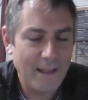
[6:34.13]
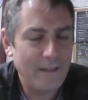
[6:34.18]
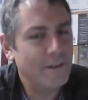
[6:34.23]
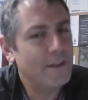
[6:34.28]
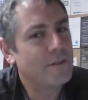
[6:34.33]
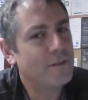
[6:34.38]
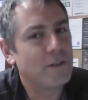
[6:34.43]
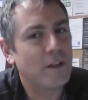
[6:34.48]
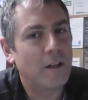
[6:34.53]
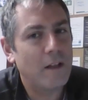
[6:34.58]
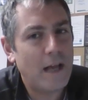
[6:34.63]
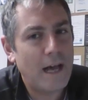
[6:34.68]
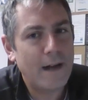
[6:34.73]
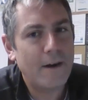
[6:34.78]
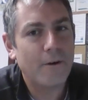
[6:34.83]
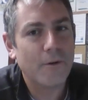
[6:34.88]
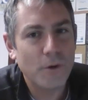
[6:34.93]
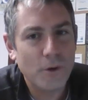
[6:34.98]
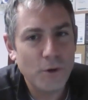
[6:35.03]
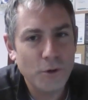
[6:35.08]
that leaves a
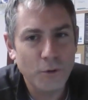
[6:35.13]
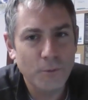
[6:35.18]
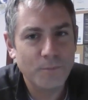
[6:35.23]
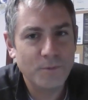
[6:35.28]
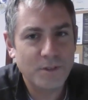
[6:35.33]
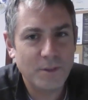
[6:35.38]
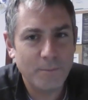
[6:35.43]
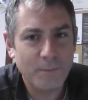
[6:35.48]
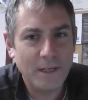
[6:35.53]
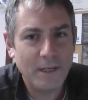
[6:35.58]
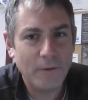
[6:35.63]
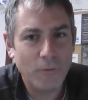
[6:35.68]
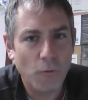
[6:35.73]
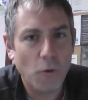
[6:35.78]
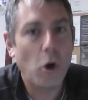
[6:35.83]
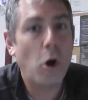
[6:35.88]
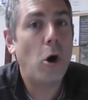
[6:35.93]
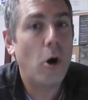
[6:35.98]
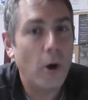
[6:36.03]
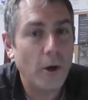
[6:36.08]
lot of room to be
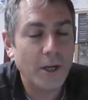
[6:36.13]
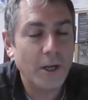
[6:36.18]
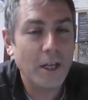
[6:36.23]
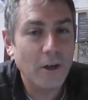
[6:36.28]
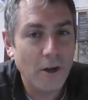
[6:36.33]
wrong